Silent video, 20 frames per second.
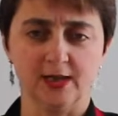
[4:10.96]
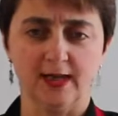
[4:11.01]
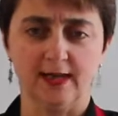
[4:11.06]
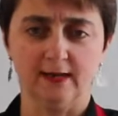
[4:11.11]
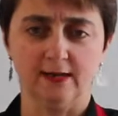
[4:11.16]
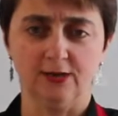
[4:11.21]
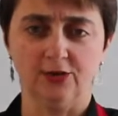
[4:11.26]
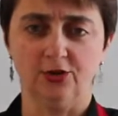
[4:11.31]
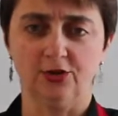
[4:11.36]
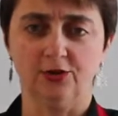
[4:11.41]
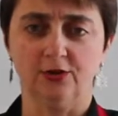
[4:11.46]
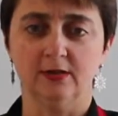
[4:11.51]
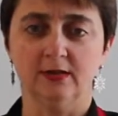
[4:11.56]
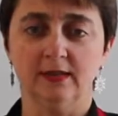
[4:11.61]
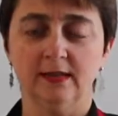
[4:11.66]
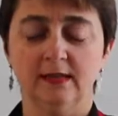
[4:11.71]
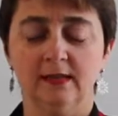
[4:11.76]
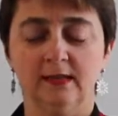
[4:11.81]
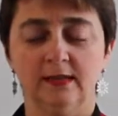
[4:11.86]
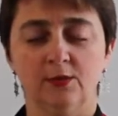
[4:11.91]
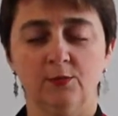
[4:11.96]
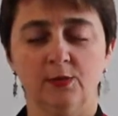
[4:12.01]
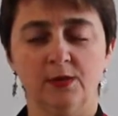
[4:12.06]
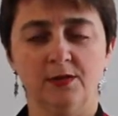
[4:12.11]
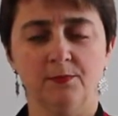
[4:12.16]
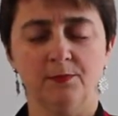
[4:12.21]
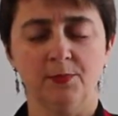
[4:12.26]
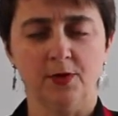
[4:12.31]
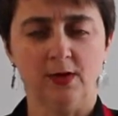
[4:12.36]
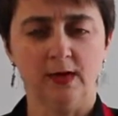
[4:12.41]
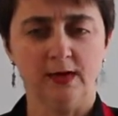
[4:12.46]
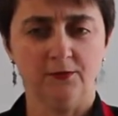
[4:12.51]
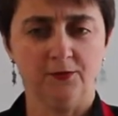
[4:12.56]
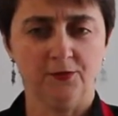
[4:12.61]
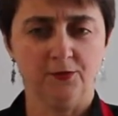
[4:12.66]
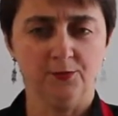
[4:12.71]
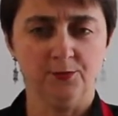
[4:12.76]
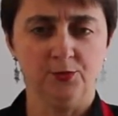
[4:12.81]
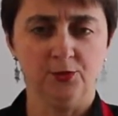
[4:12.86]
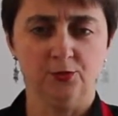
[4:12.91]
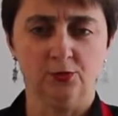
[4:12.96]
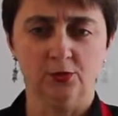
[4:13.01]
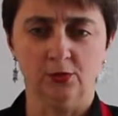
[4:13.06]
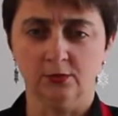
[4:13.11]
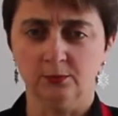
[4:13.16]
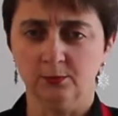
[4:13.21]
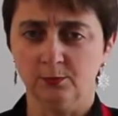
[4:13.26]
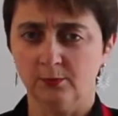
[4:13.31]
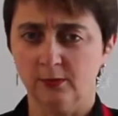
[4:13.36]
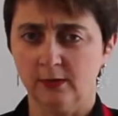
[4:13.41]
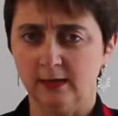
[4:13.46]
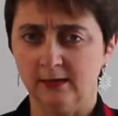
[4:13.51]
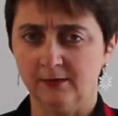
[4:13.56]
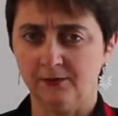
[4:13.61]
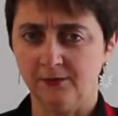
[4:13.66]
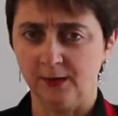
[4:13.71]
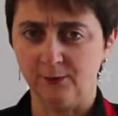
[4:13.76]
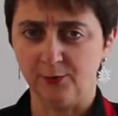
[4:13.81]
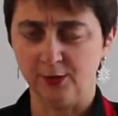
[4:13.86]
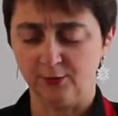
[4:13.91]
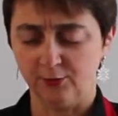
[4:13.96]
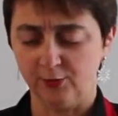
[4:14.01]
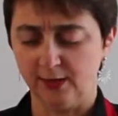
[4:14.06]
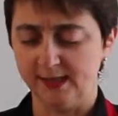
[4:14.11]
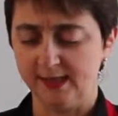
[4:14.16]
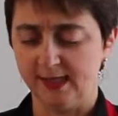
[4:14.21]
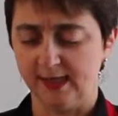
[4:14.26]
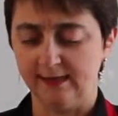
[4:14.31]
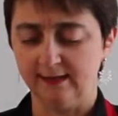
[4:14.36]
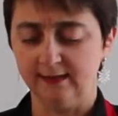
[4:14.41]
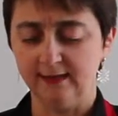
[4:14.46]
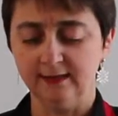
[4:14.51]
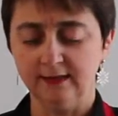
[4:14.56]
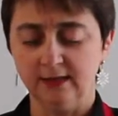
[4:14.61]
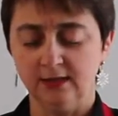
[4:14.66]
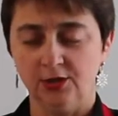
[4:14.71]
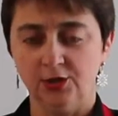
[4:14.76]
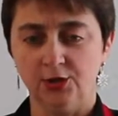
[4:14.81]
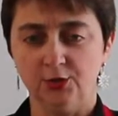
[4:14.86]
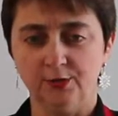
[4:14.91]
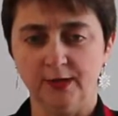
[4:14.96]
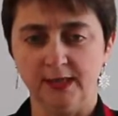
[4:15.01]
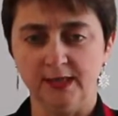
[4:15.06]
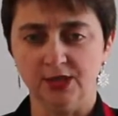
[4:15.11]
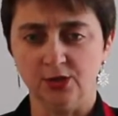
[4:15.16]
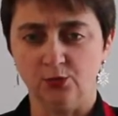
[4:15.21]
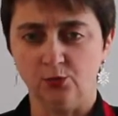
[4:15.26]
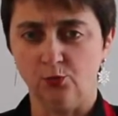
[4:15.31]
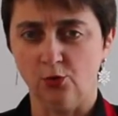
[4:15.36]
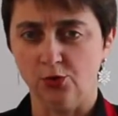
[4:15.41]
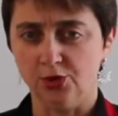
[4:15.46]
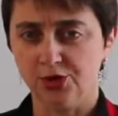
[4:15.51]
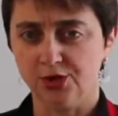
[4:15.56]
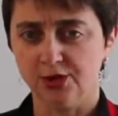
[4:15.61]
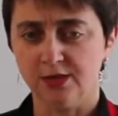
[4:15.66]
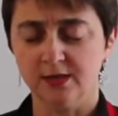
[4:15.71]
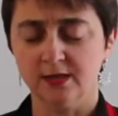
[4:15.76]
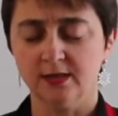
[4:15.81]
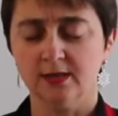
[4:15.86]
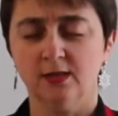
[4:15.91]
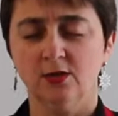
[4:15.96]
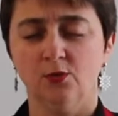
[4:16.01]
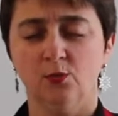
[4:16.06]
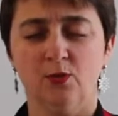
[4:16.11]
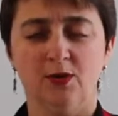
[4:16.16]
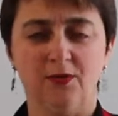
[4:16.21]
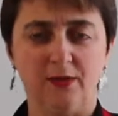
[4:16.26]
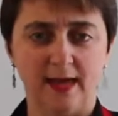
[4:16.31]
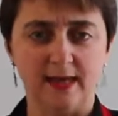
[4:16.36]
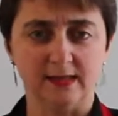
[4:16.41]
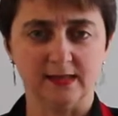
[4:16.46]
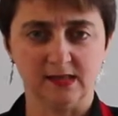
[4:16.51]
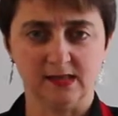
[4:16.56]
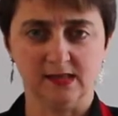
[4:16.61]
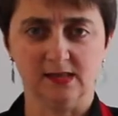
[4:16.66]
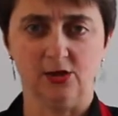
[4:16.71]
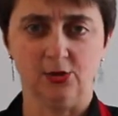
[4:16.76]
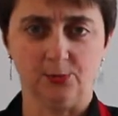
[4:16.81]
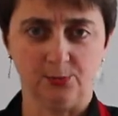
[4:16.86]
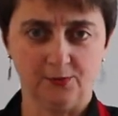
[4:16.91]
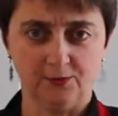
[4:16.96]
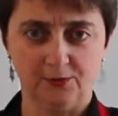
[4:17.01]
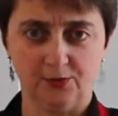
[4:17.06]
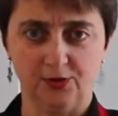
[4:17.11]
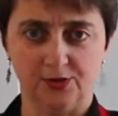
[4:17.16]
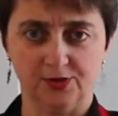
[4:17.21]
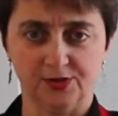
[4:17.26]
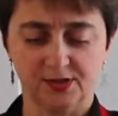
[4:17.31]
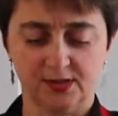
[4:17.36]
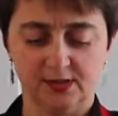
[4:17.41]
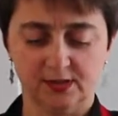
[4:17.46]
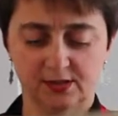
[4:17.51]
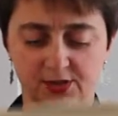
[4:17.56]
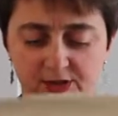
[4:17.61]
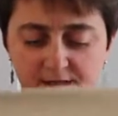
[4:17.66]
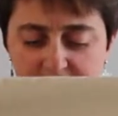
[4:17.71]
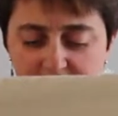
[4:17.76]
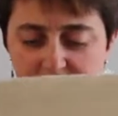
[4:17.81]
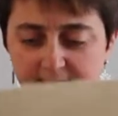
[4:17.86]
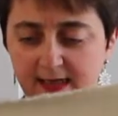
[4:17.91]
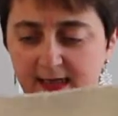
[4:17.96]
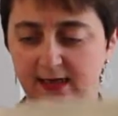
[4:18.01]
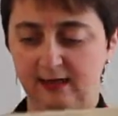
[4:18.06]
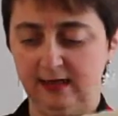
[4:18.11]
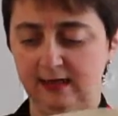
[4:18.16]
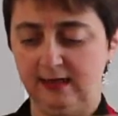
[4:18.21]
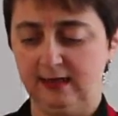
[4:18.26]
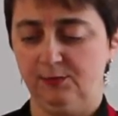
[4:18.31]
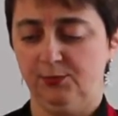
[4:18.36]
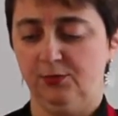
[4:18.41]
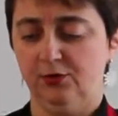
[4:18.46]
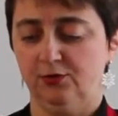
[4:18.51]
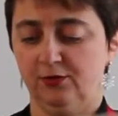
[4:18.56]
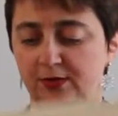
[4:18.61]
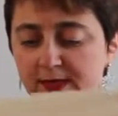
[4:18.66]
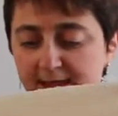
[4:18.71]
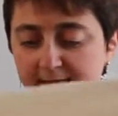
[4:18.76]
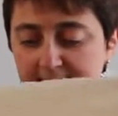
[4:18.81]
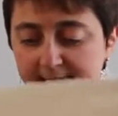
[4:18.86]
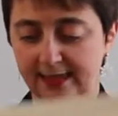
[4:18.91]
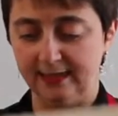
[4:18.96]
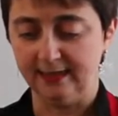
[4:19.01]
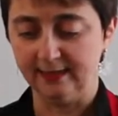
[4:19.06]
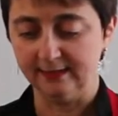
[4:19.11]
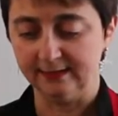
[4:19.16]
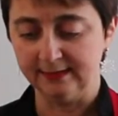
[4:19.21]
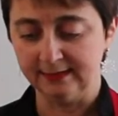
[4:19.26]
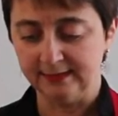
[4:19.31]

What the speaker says: calico. Now when you buy it from your fabric retailer, you'll need to wash it without soap first, just to get any impurities out.